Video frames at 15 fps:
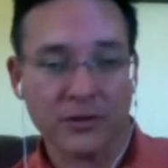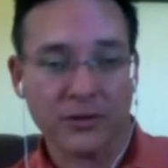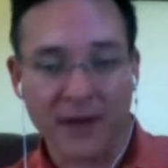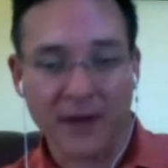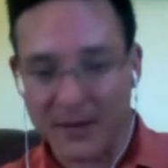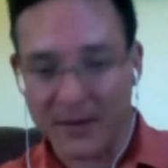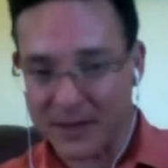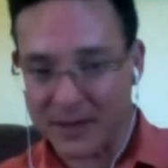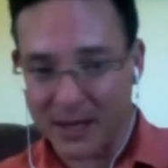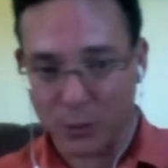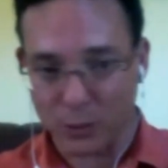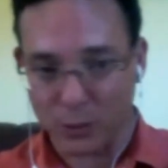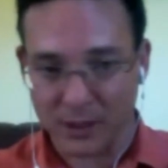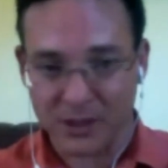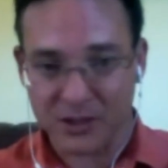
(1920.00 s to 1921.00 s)
of having that
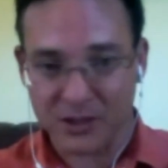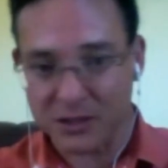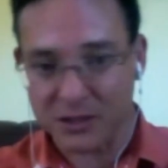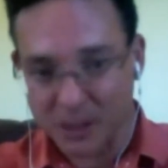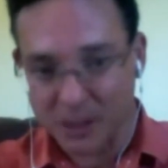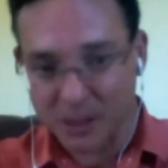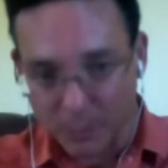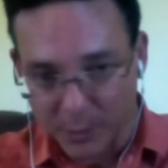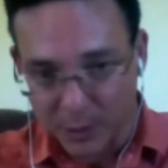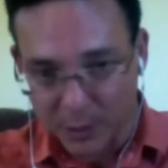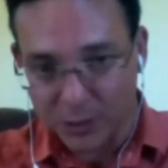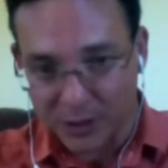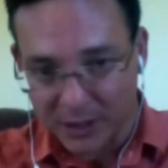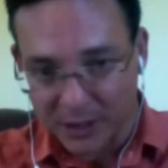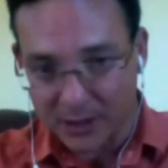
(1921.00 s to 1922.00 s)
relationship,
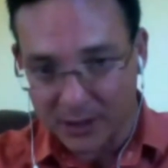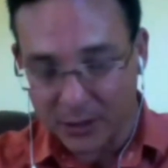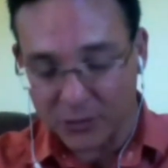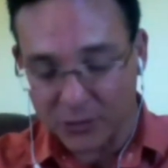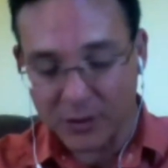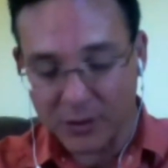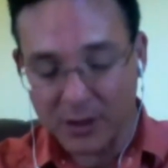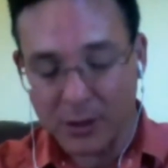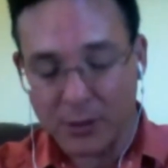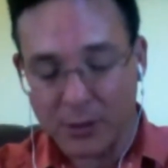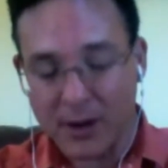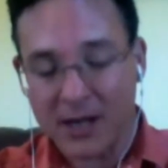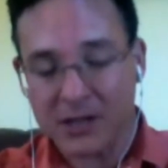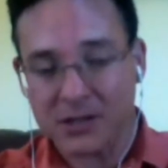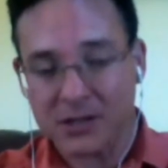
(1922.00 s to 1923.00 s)
building those
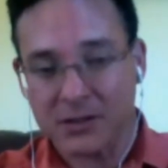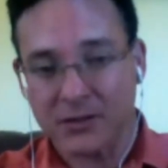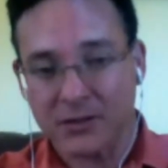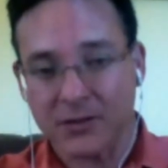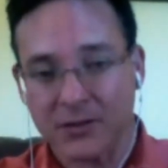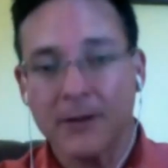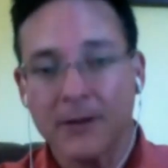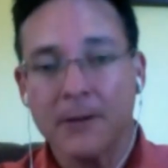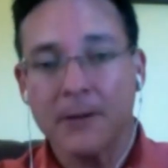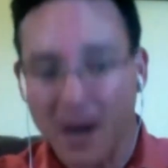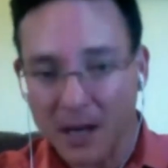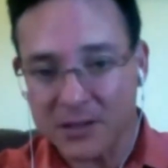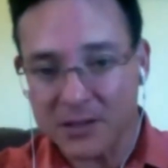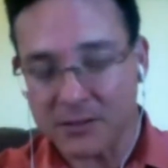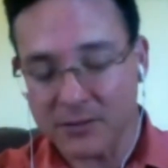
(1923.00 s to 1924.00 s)
interactions
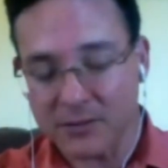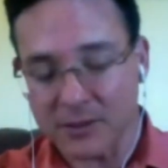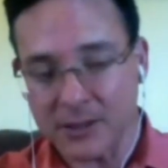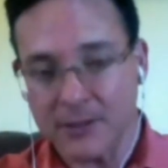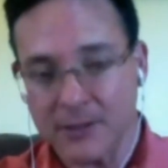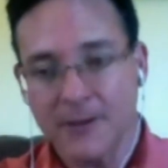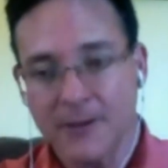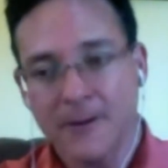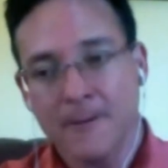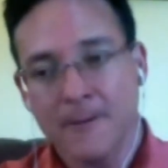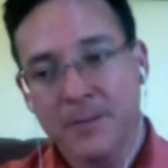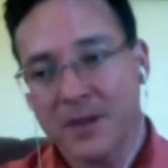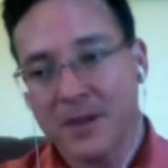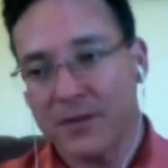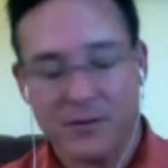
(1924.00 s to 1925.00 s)
positively.
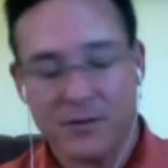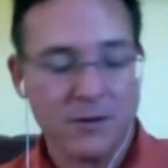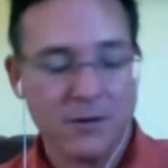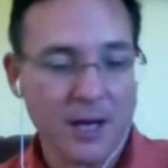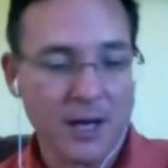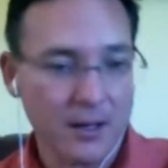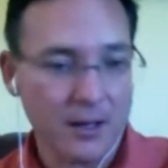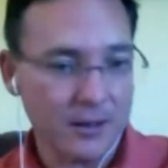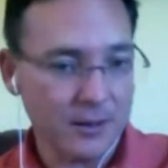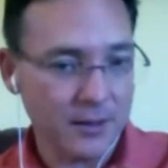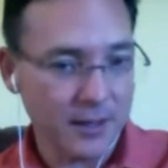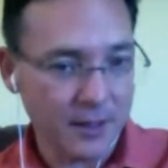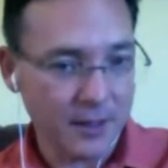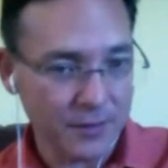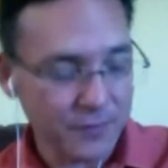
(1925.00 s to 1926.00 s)
If you're not
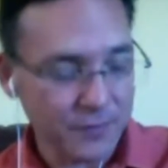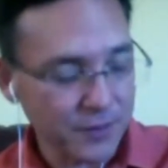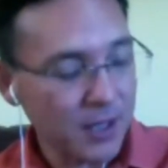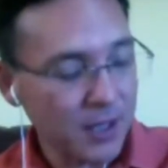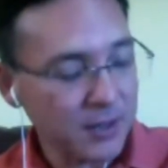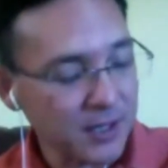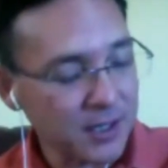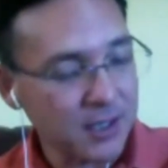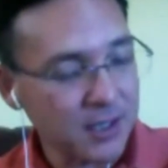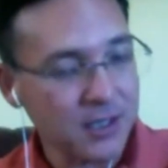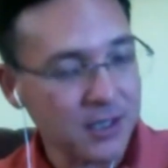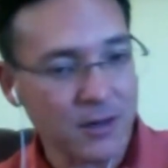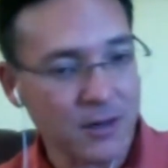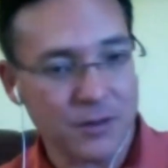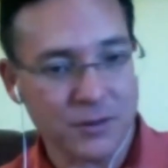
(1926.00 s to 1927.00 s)
taking
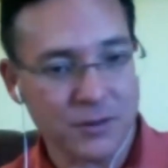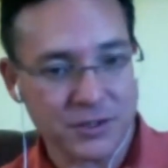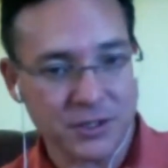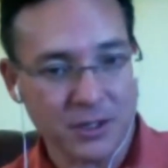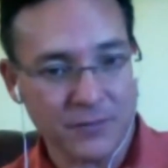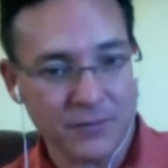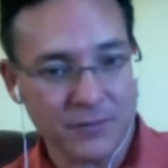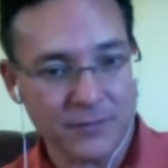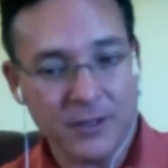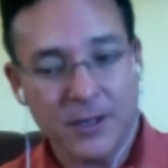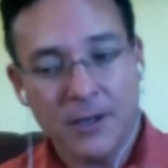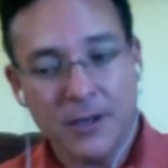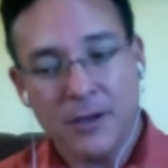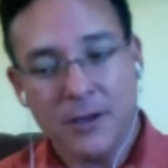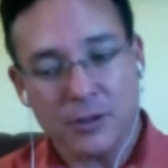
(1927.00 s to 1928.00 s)
care of yourself,
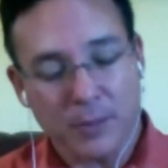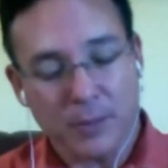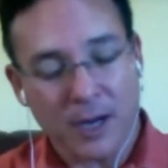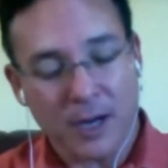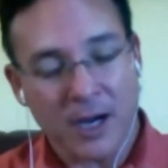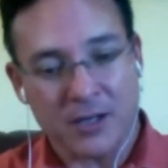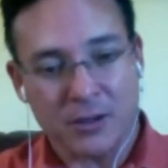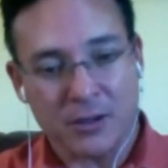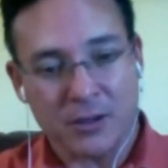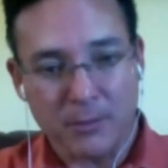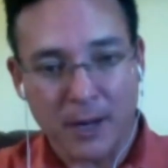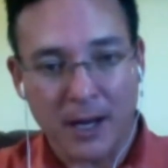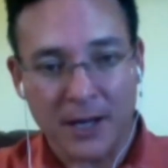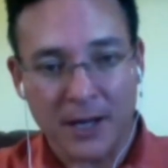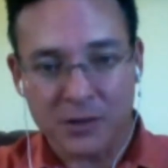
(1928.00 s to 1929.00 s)
your body, your
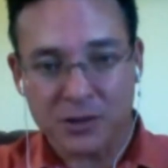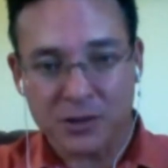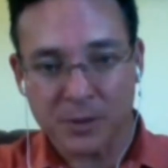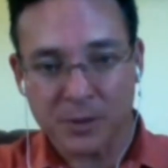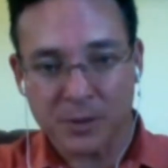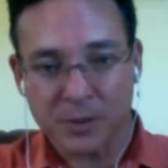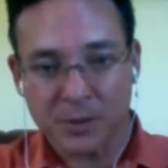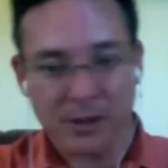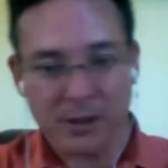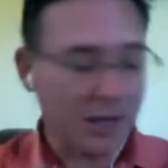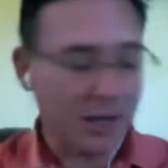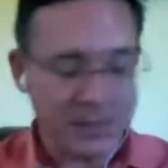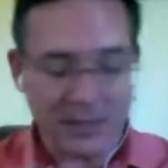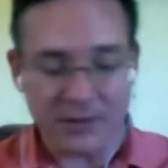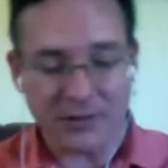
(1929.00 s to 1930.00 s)
mind, your spirit, I mean,